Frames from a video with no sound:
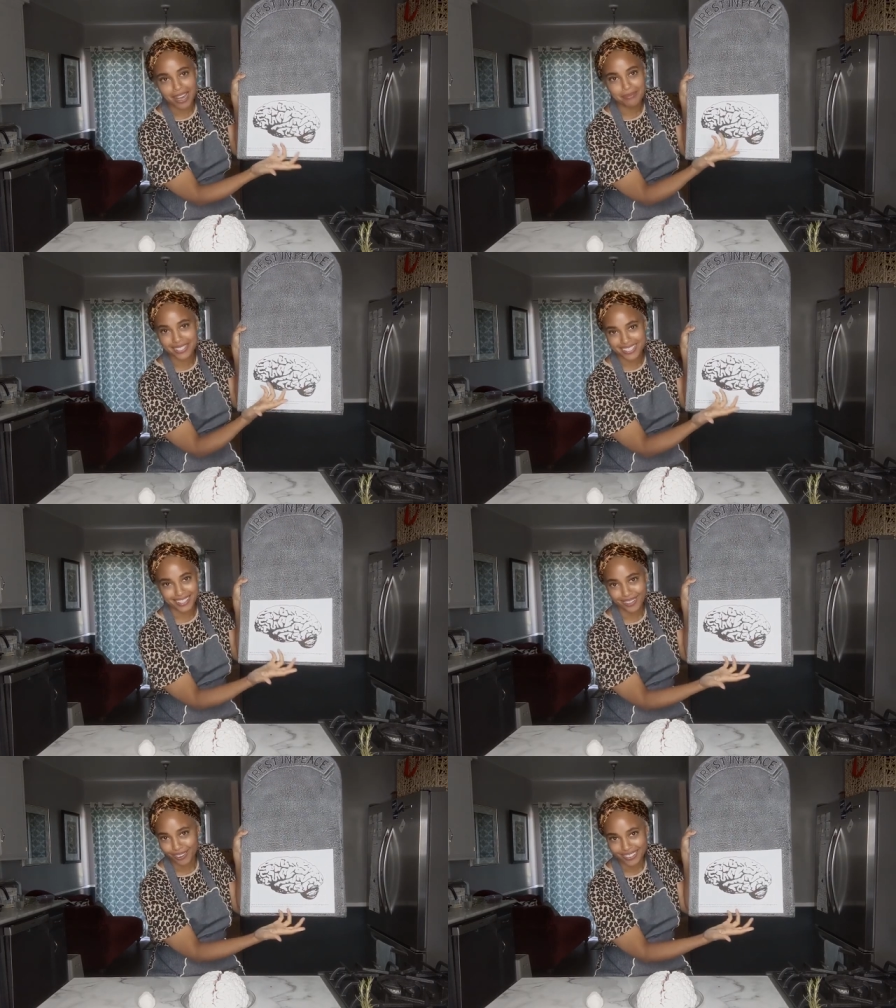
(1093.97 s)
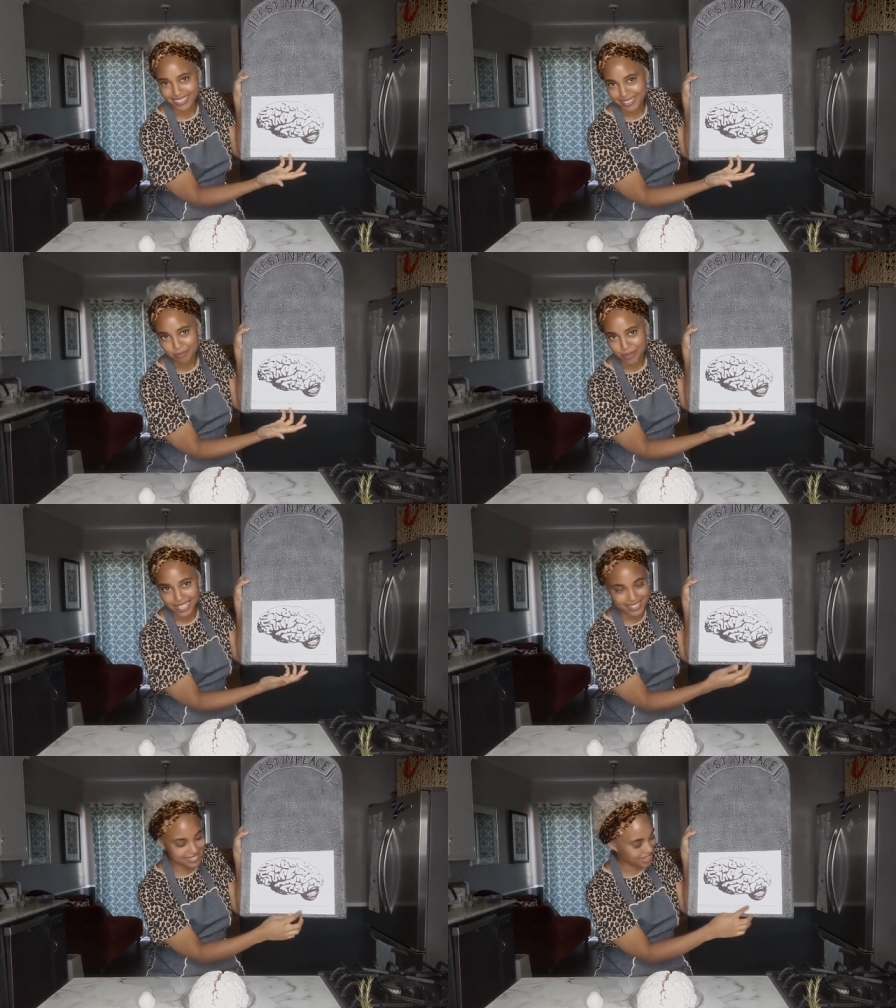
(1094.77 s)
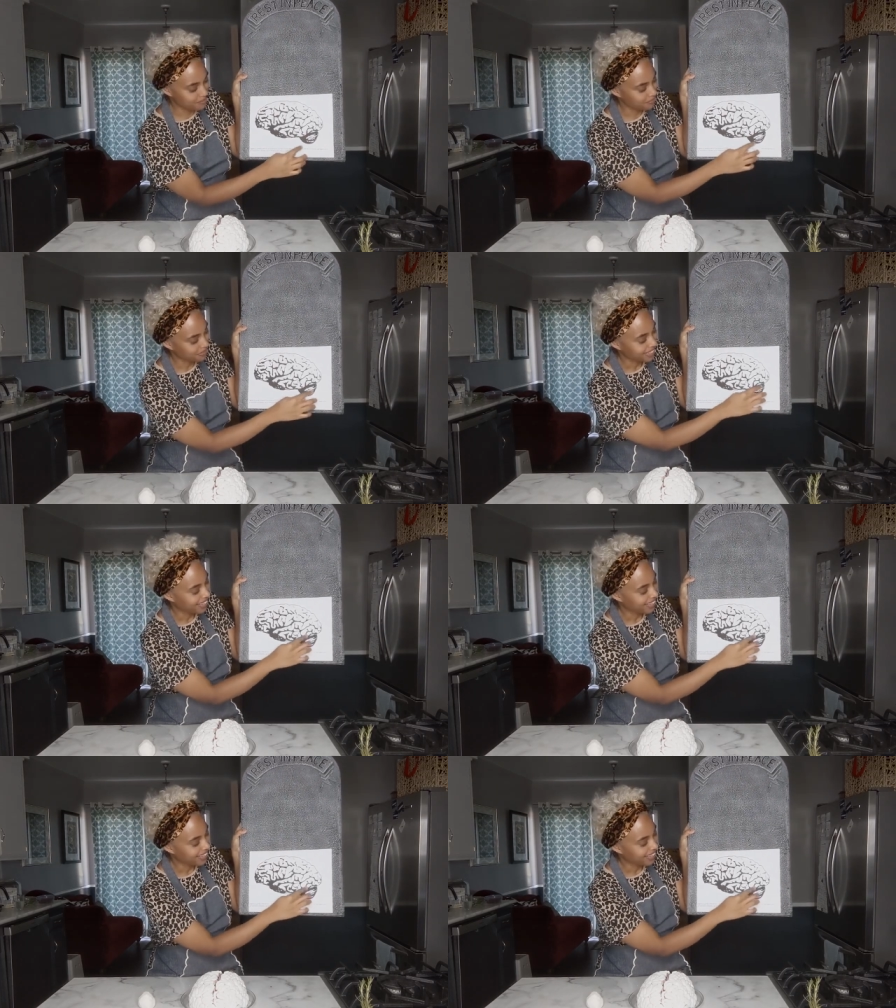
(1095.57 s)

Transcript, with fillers: I'm just going to call it the brain stem.